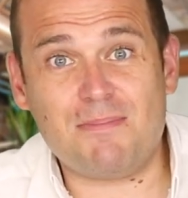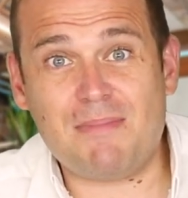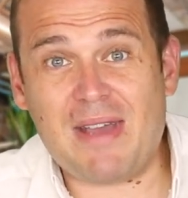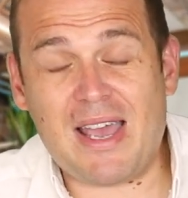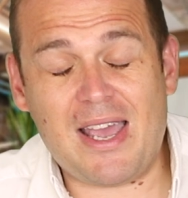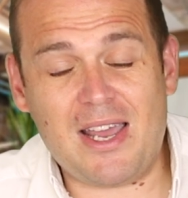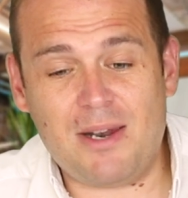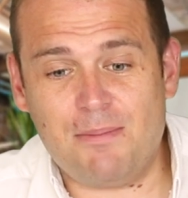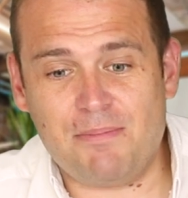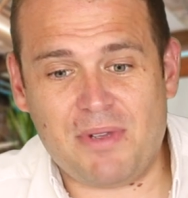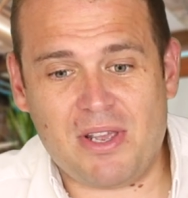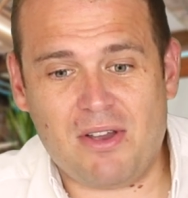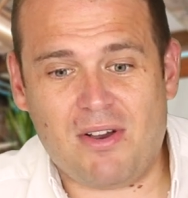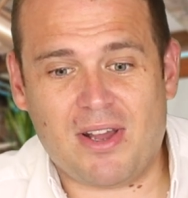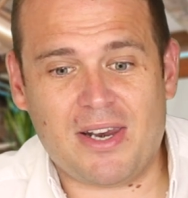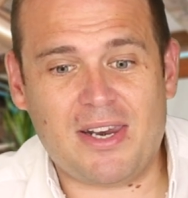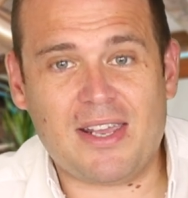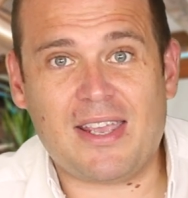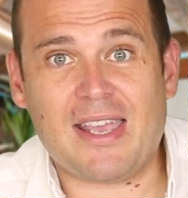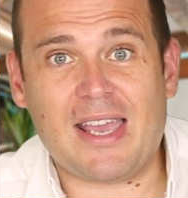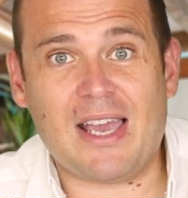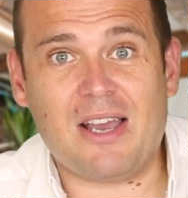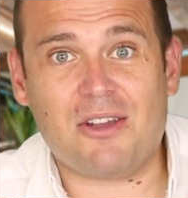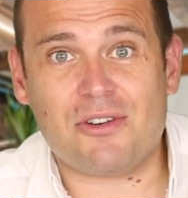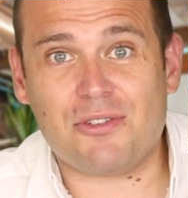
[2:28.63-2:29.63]
Man behind the
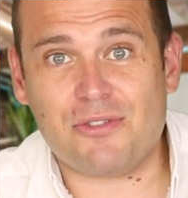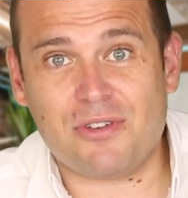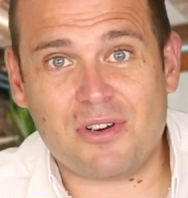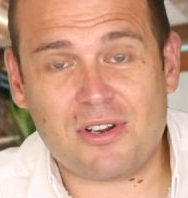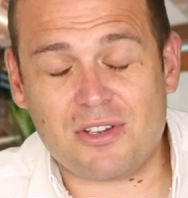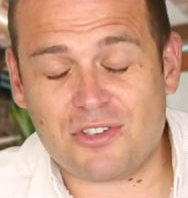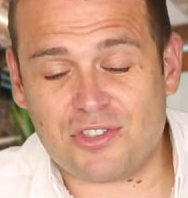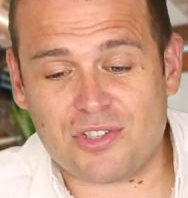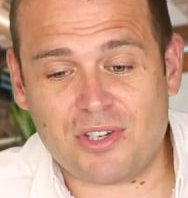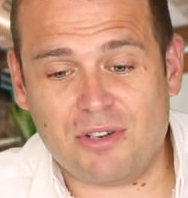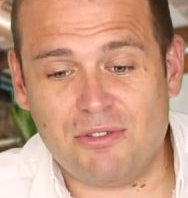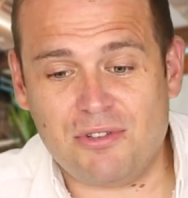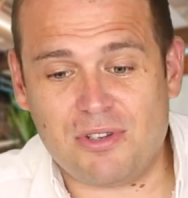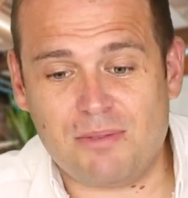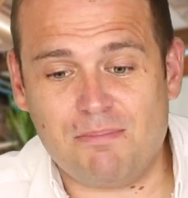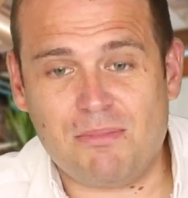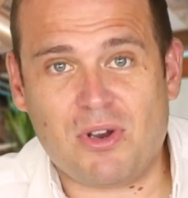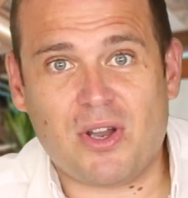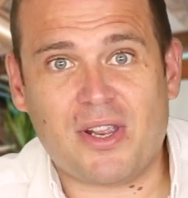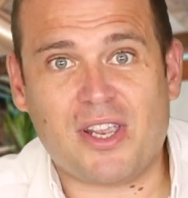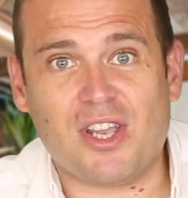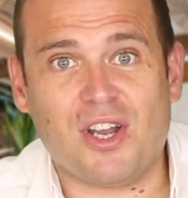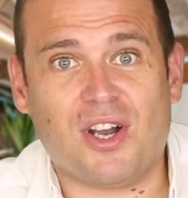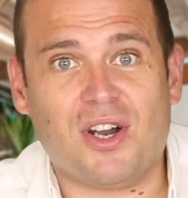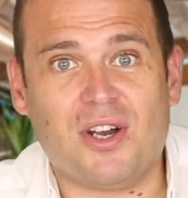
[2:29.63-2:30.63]
counter and I showed him
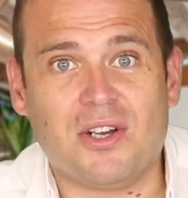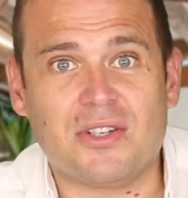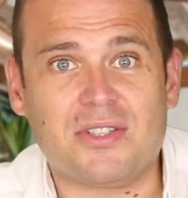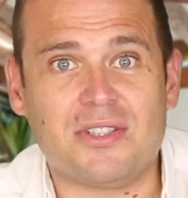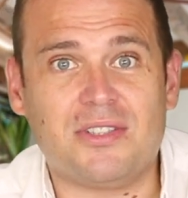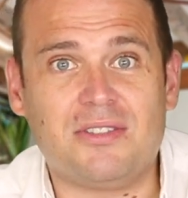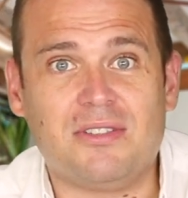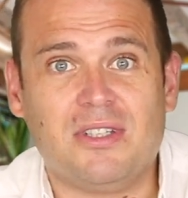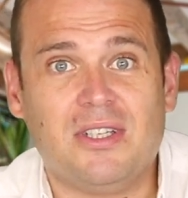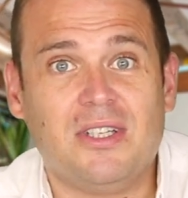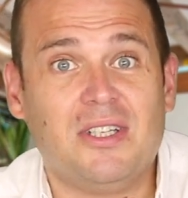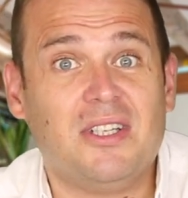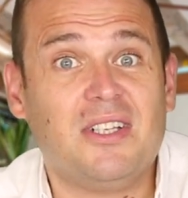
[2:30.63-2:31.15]
my card and